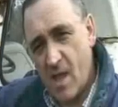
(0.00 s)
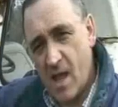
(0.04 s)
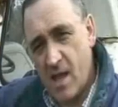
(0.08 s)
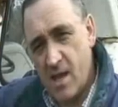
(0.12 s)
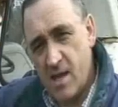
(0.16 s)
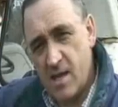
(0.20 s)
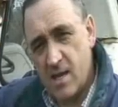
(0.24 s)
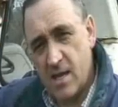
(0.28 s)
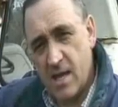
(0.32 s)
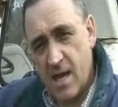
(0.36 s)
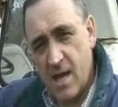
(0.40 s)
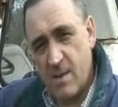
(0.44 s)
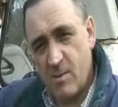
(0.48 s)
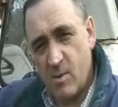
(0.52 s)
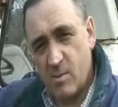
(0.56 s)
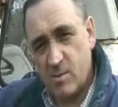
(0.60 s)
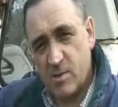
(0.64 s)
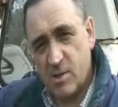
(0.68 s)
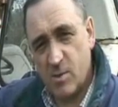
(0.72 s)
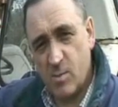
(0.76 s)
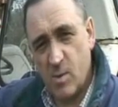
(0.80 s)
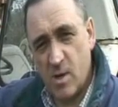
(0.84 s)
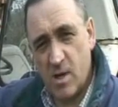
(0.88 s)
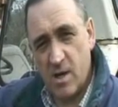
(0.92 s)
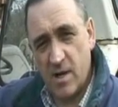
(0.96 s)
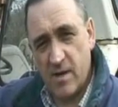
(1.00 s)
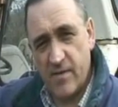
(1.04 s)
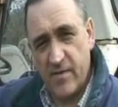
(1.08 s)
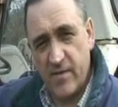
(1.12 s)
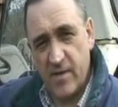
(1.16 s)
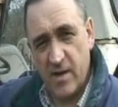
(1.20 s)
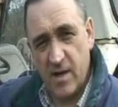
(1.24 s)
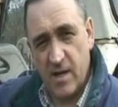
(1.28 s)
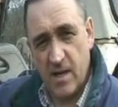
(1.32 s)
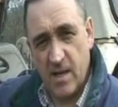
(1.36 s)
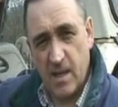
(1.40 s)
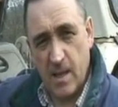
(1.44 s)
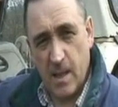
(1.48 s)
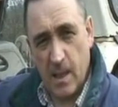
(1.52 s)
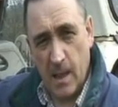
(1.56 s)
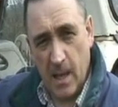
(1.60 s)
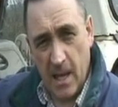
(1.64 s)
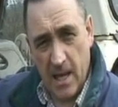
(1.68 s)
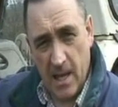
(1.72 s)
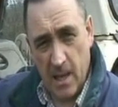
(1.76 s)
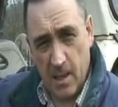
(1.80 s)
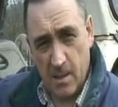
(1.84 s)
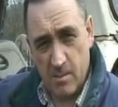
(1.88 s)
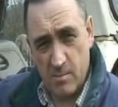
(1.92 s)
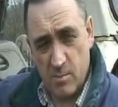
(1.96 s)
he came up to work for
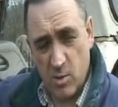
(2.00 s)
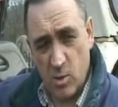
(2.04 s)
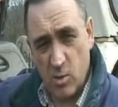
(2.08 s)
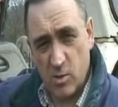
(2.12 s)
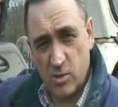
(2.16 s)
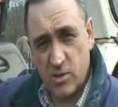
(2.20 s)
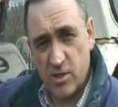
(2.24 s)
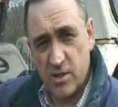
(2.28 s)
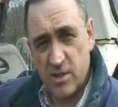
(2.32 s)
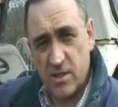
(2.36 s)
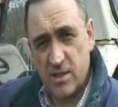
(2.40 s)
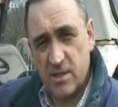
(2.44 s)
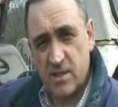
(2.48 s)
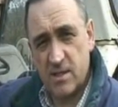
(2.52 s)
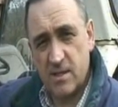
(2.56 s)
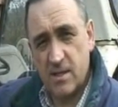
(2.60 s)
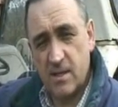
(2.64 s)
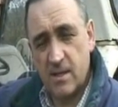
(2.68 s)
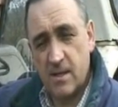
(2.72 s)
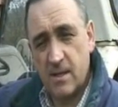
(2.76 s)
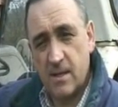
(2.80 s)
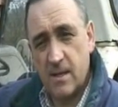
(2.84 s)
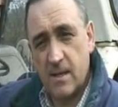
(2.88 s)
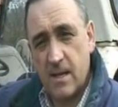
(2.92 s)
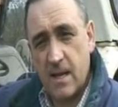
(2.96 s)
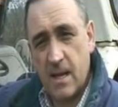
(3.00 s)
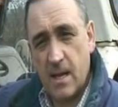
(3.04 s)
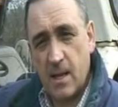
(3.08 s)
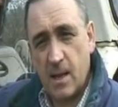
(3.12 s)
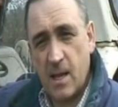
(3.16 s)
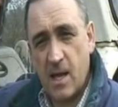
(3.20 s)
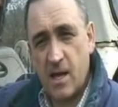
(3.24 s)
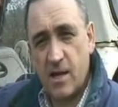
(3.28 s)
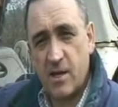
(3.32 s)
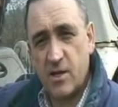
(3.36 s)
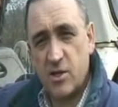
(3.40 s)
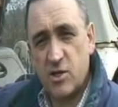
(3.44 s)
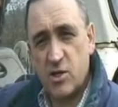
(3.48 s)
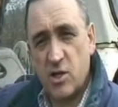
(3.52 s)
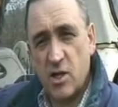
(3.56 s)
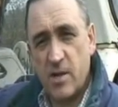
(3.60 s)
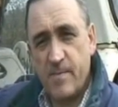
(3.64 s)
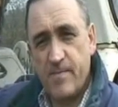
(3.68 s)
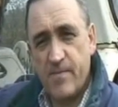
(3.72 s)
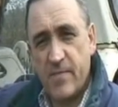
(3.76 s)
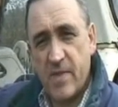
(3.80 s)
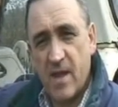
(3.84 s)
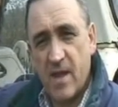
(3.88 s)
Leyland Motors in Lancashire,